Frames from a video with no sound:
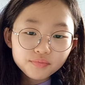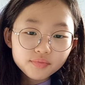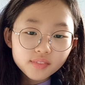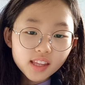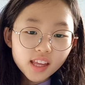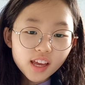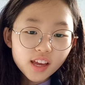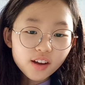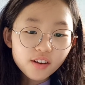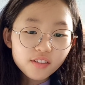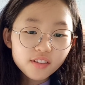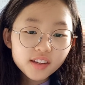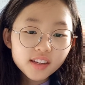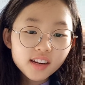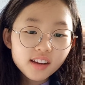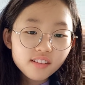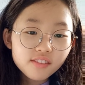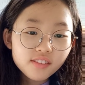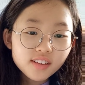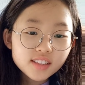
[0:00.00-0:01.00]
He hurried
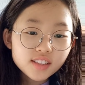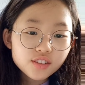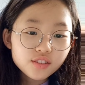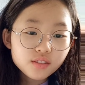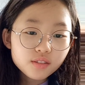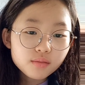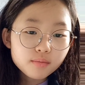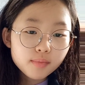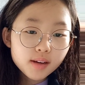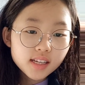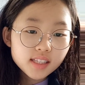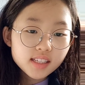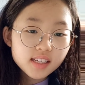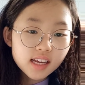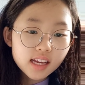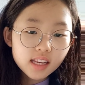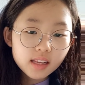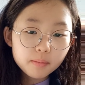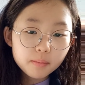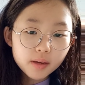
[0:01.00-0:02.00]
up and soon met
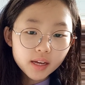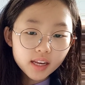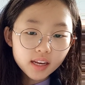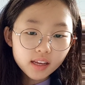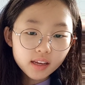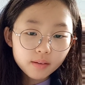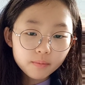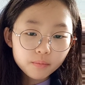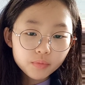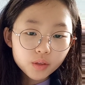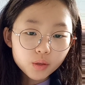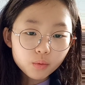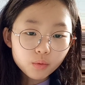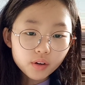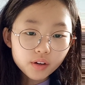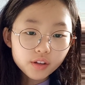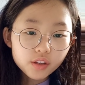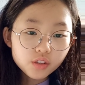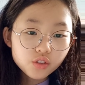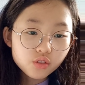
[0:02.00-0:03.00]
Henny Penny. What are
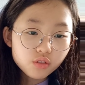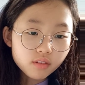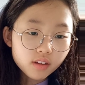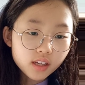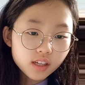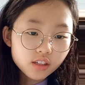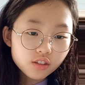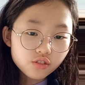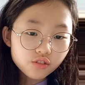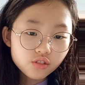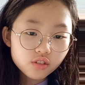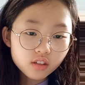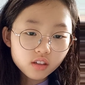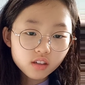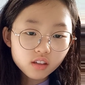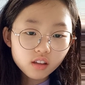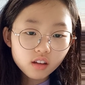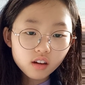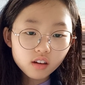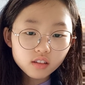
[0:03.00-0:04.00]
you doing? She
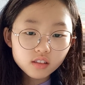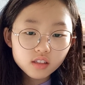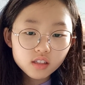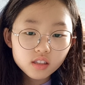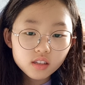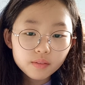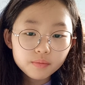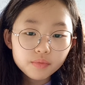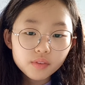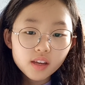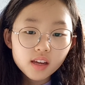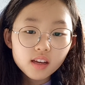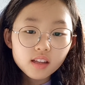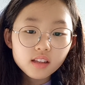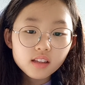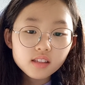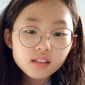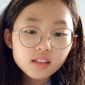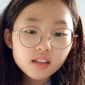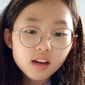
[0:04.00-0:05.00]
clucked.
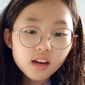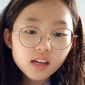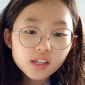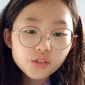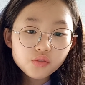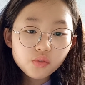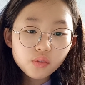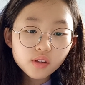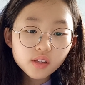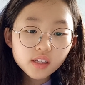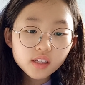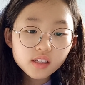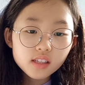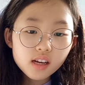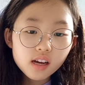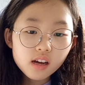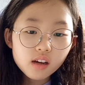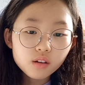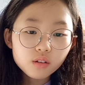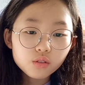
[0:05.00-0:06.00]
The sky's falling
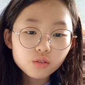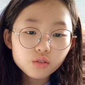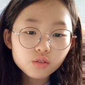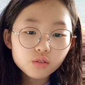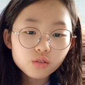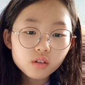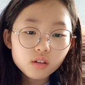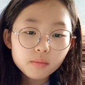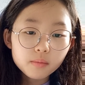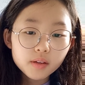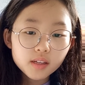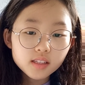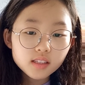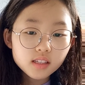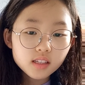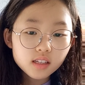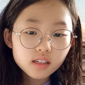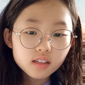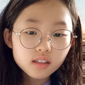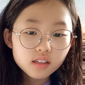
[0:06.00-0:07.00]
now,
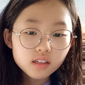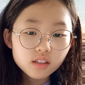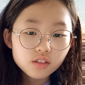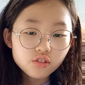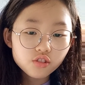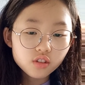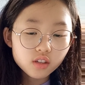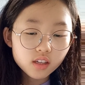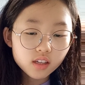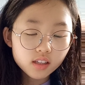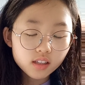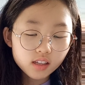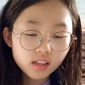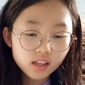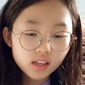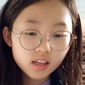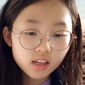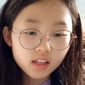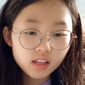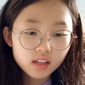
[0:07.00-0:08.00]
panted Licken
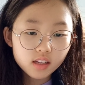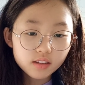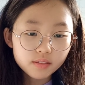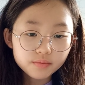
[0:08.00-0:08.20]
Licken.